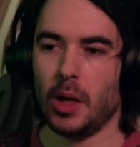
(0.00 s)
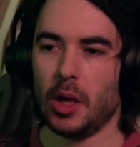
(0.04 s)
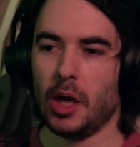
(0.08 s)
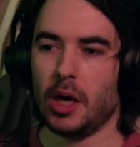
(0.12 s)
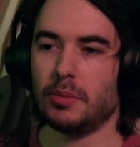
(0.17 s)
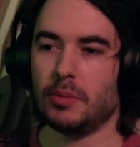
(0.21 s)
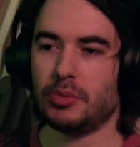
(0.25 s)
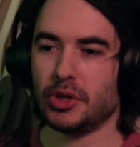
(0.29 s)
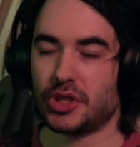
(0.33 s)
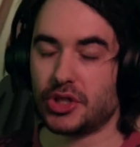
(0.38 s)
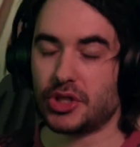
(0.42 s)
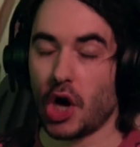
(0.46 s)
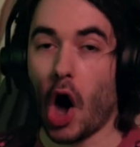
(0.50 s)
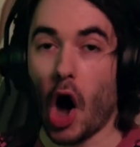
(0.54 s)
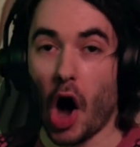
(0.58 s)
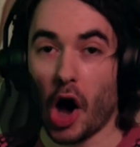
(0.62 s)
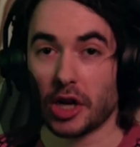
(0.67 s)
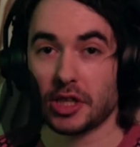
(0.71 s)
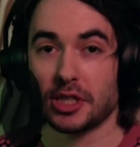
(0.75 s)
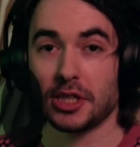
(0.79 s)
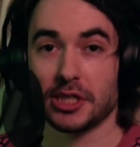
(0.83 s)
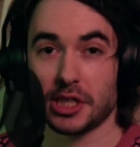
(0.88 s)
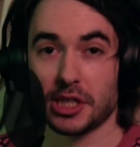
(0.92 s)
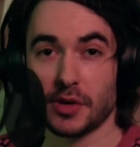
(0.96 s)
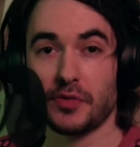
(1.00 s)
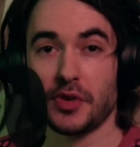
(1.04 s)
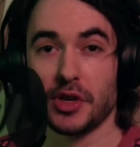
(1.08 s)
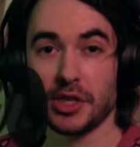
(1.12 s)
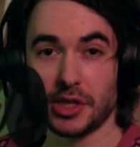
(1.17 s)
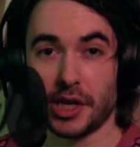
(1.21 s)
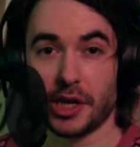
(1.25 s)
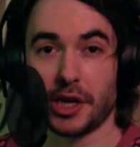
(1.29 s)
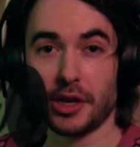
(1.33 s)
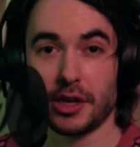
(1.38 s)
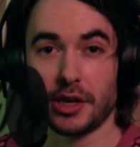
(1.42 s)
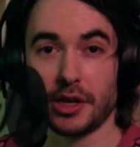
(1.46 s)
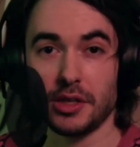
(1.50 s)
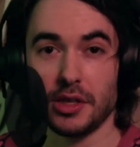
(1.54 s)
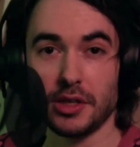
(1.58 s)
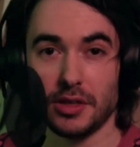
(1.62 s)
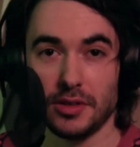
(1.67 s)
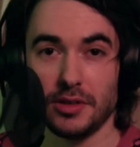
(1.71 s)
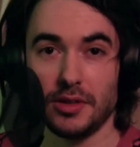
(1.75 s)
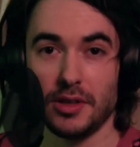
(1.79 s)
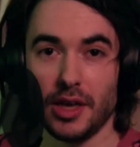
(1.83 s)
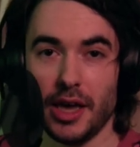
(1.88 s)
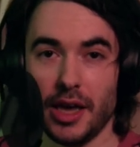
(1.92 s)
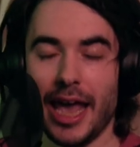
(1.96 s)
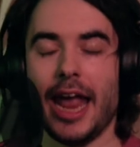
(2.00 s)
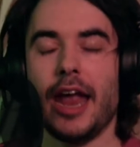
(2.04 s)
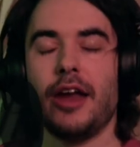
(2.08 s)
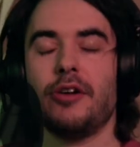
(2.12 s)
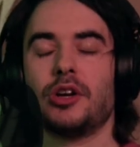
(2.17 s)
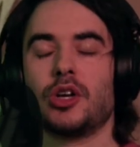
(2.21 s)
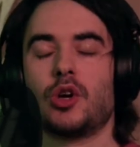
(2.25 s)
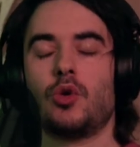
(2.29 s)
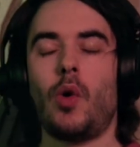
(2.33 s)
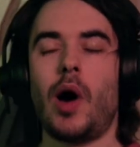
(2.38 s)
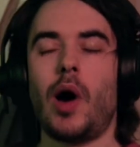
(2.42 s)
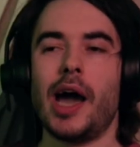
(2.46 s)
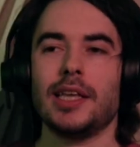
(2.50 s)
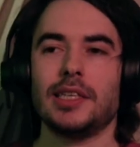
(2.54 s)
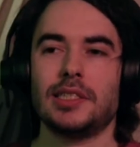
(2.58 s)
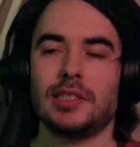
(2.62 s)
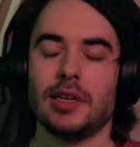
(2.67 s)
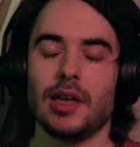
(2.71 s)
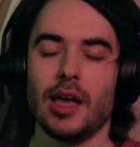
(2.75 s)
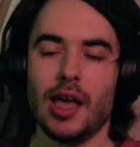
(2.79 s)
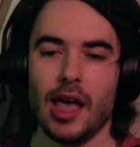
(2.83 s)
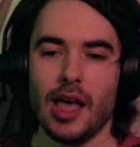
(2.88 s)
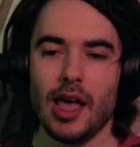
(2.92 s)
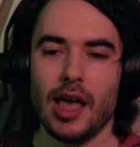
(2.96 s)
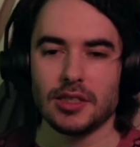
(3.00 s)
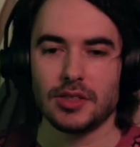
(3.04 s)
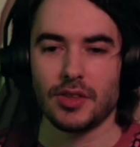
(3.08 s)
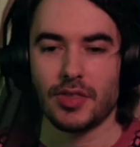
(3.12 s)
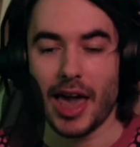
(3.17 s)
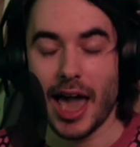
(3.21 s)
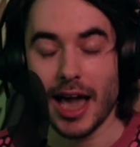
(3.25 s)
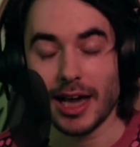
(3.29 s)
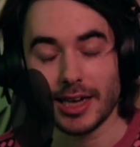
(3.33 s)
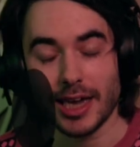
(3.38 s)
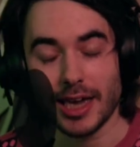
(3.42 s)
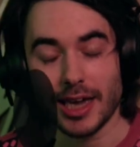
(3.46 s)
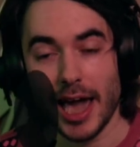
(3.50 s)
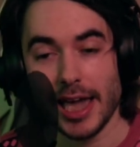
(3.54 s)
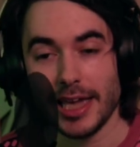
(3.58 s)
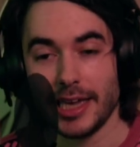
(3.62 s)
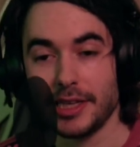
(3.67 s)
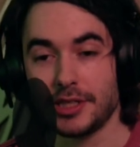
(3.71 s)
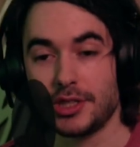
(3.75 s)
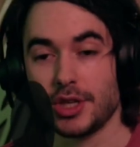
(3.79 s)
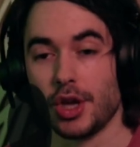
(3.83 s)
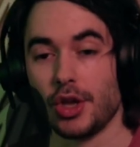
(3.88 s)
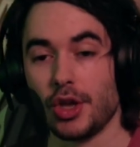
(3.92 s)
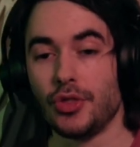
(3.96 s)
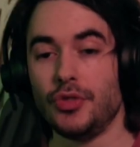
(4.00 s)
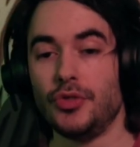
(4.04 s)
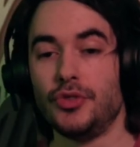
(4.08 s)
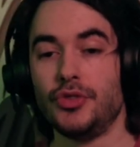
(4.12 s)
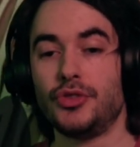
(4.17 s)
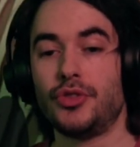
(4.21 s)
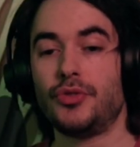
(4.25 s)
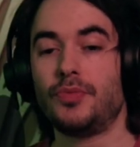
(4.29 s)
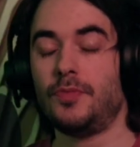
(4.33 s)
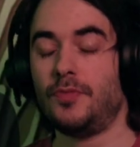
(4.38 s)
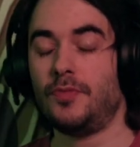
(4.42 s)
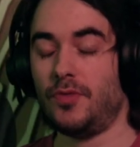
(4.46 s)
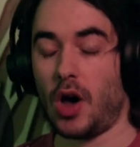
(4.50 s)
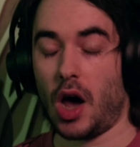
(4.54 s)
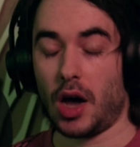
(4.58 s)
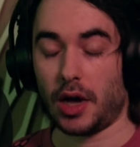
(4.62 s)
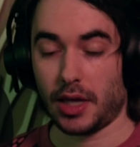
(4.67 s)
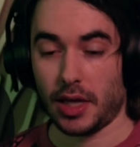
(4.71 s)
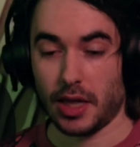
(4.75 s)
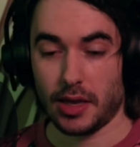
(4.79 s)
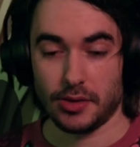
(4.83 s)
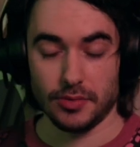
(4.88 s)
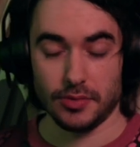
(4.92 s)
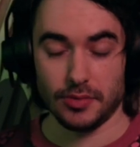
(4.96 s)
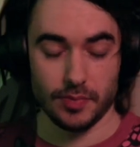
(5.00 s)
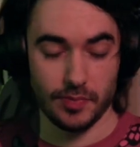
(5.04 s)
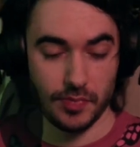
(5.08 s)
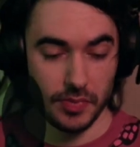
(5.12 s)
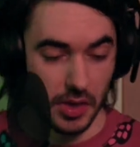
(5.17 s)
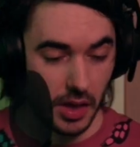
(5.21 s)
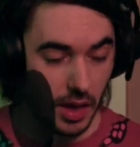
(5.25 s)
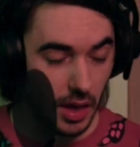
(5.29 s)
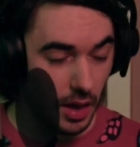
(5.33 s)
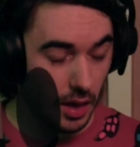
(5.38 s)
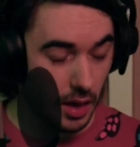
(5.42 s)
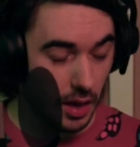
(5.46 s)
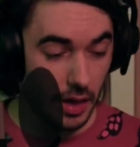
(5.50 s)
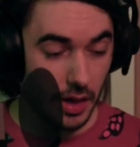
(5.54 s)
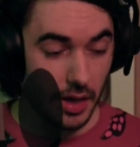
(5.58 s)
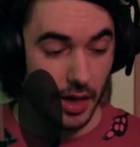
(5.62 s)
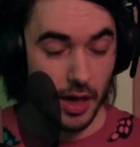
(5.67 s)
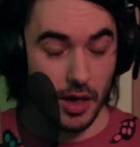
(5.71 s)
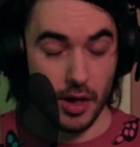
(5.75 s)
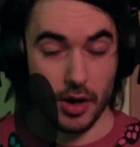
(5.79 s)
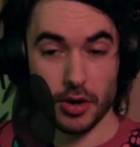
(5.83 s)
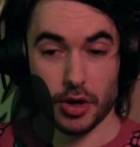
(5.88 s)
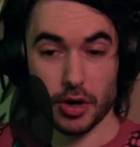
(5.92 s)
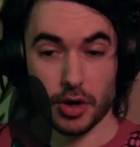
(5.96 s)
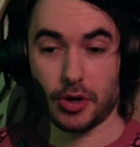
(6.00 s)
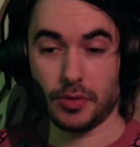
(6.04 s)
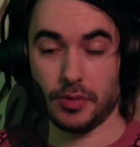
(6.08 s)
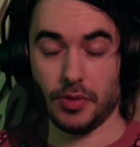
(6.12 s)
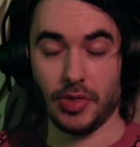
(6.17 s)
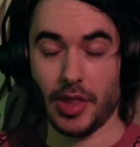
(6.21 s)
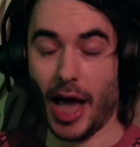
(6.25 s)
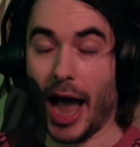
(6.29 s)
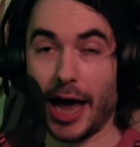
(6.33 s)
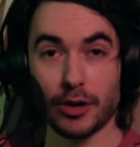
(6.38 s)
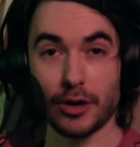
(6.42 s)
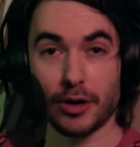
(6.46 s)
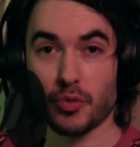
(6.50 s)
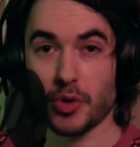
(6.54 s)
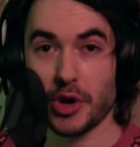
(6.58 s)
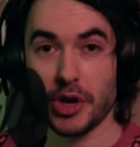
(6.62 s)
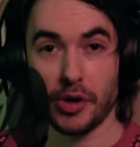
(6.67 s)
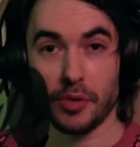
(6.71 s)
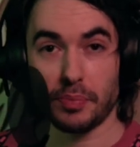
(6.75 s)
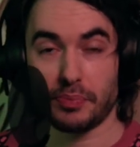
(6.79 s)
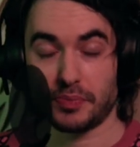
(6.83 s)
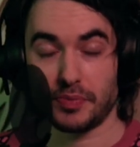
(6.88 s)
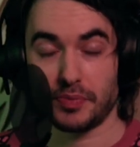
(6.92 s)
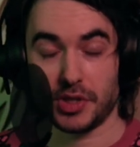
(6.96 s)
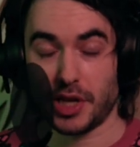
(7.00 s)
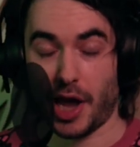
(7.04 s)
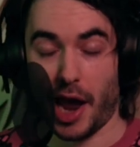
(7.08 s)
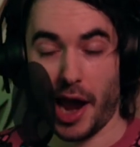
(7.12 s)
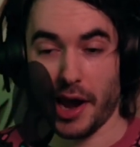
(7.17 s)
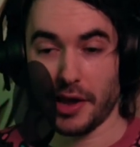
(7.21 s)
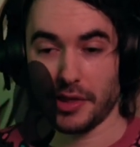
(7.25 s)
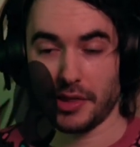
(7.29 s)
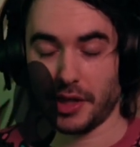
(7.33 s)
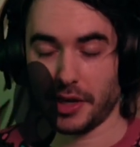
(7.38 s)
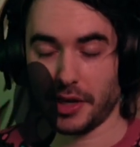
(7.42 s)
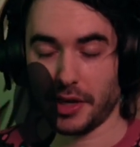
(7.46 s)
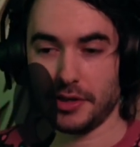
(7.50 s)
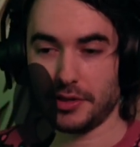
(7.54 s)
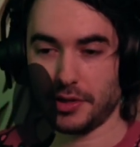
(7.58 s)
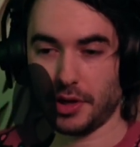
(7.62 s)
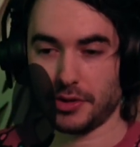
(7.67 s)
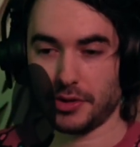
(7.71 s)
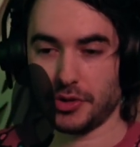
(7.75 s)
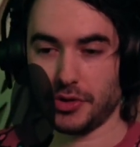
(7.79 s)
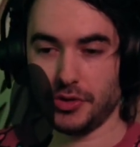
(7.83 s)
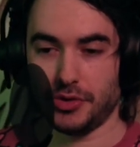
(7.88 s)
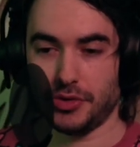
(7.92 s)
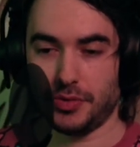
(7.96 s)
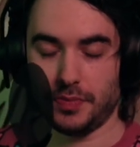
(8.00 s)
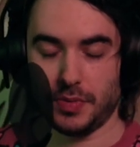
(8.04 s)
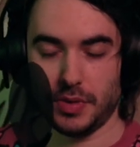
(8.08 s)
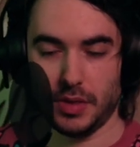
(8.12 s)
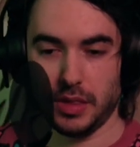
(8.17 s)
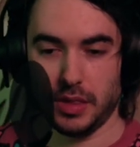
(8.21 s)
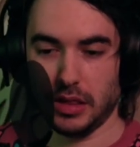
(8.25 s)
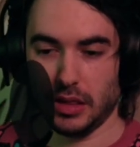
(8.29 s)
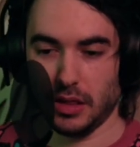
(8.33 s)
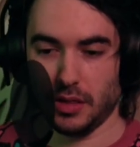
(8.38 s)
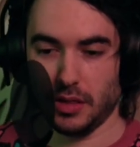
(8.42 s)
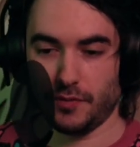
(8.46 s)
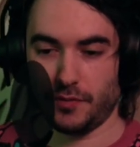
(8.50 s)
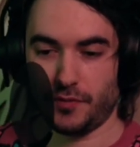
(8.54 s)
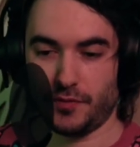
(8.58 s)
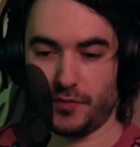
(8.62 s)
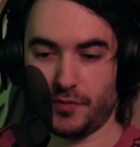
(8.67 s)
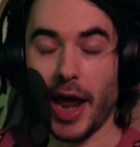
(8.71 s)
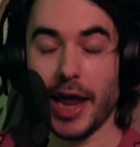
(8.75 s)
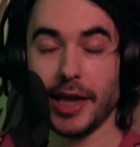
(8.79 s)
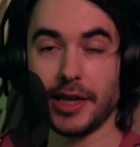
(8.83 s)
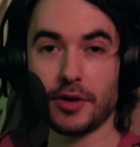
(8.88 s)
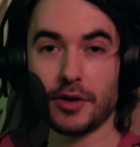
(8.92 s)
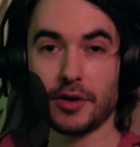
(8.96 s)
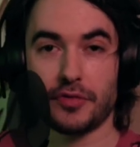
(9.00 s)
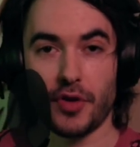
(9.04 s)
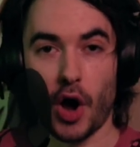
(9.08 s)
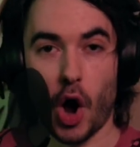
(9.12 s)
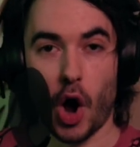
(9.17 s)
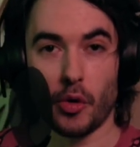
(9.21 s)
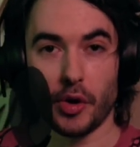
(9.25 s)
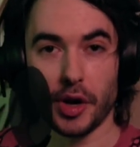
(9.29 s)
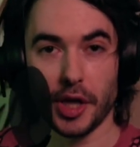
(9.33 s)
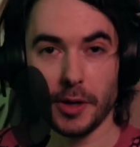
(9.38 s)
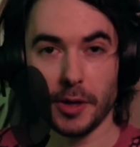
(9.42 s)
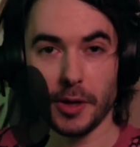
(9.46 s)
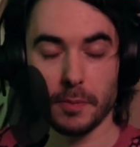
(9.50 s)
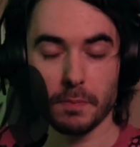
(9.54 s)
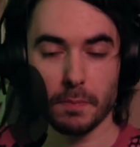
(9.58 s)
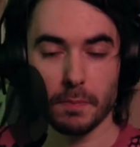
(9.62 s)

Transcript: but talks as if he's like Eric Weinstein. So that guy is a fucking, not a real scientist, like he's a fake phony.